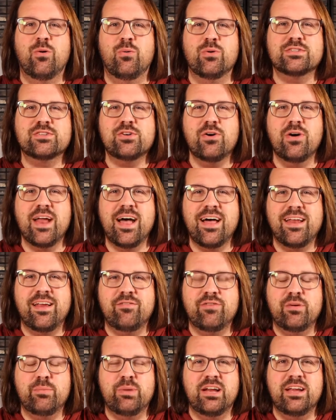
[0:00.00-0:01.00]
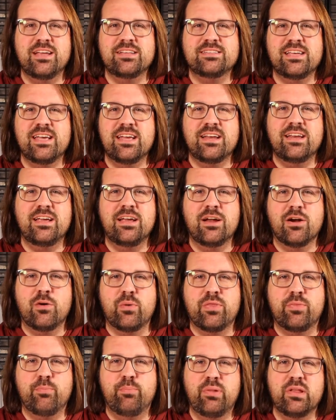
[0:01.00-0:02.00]
What's going on, everybody? It's Andy here
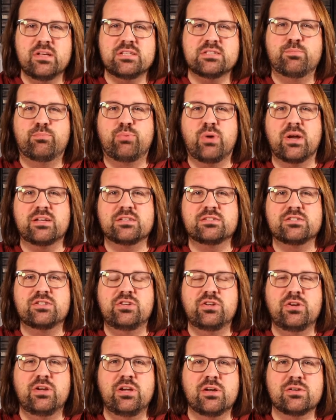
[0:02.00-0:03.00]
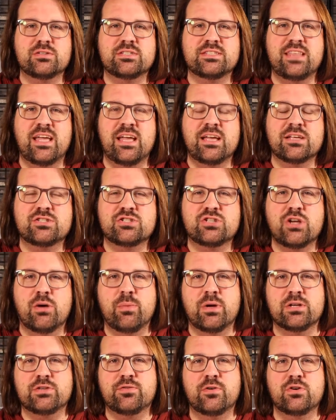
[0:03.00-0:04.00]
with Bliss Brick Studios. Thanks so
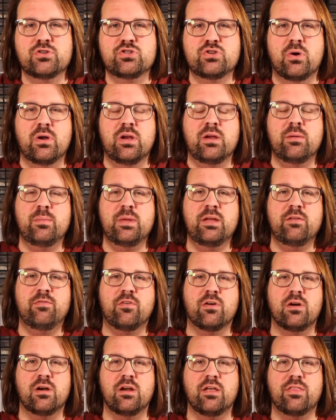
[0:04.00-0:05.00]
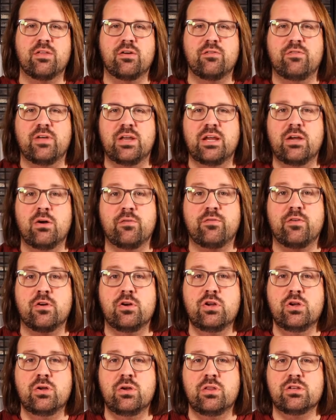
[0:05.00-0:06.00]
much for joining me for another video. If you're
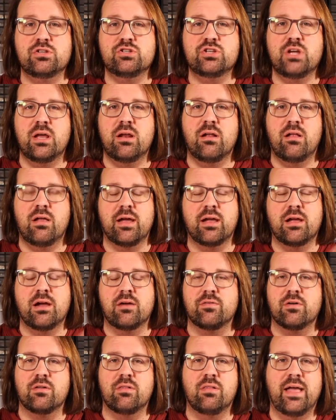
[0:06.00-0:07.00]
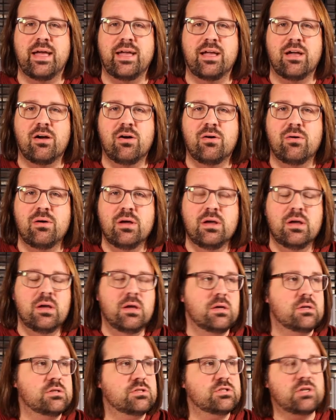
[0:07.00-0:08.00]
new to the channel, I cover Lego,
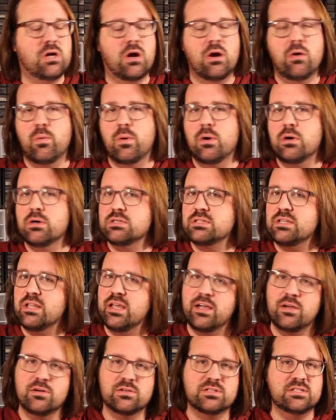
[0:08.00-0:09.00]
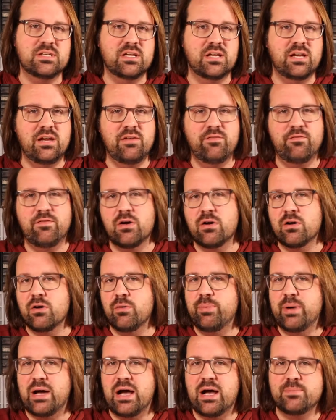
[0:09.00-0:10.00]
Star Wars, Lego City,
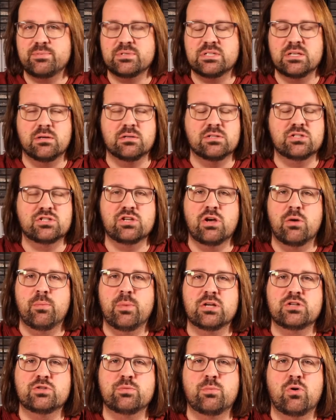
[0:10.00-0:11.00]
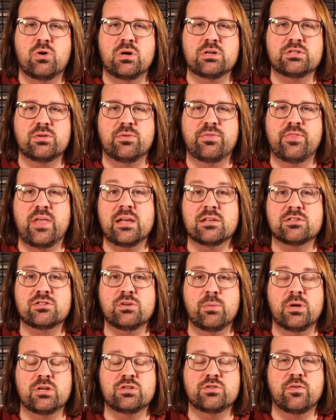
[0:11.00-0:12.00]
Funko Pops, and so much more. So thanks
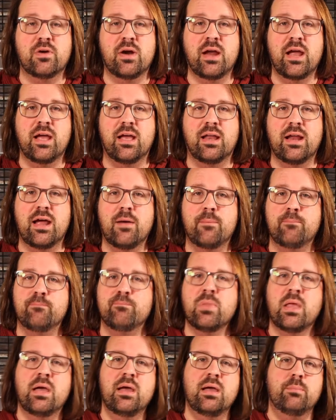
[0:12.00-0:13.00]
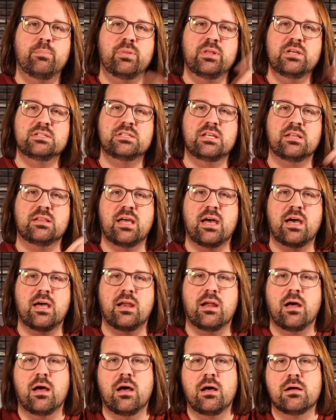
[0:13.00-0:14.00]
so much for hanging out. Please hit
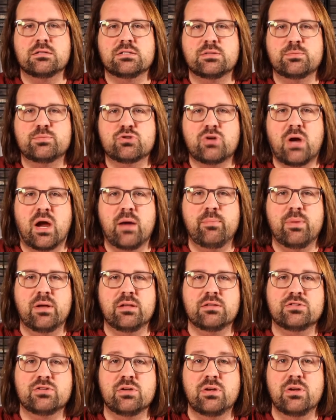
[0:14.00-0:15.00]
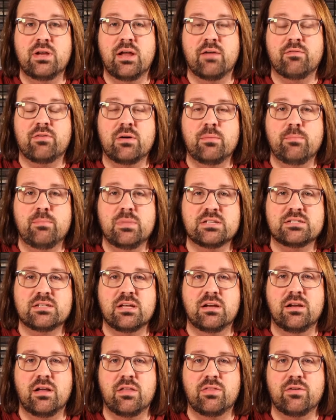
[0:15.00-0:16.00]
that subscribe button so you never miss
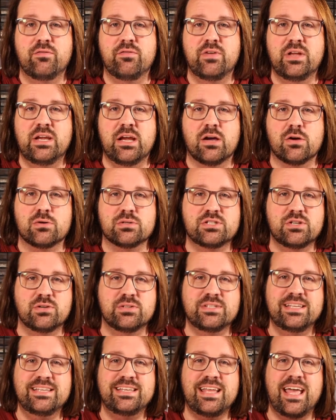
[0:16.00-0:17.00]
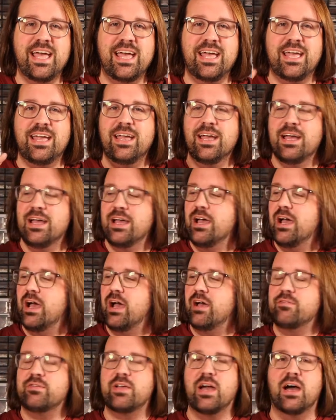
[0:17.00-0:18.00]
another video. So today,
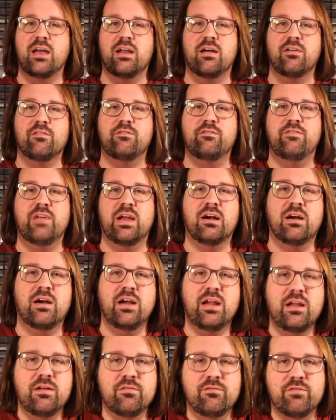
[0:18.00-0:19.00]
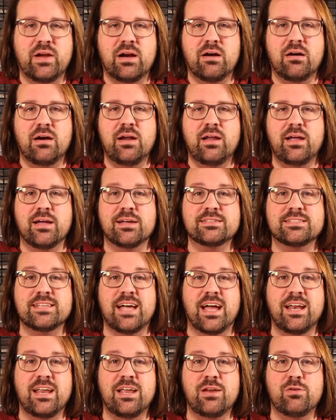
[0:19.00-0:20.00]
I've got a very, very
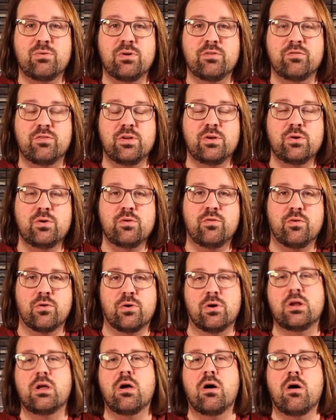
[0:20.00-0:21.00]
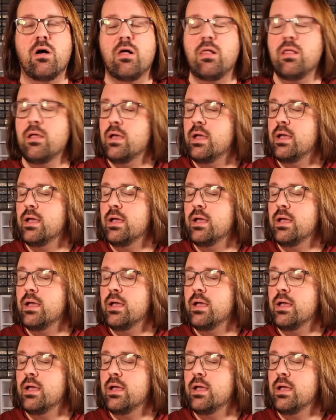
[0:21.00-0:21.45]
exciting review for y'all.